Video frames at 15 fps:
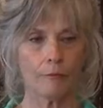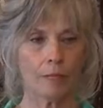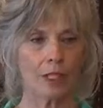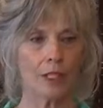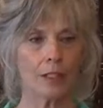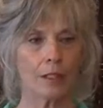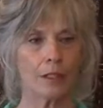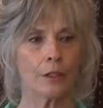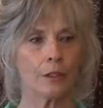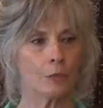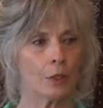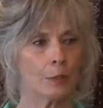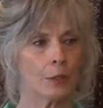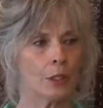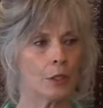you know,
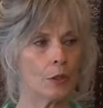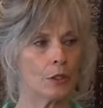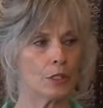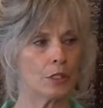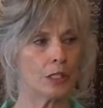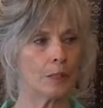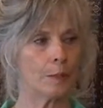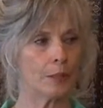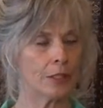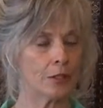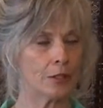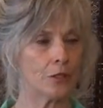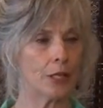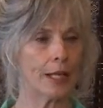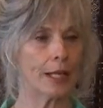we want to go as deeply as
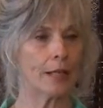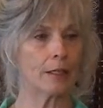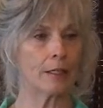you can,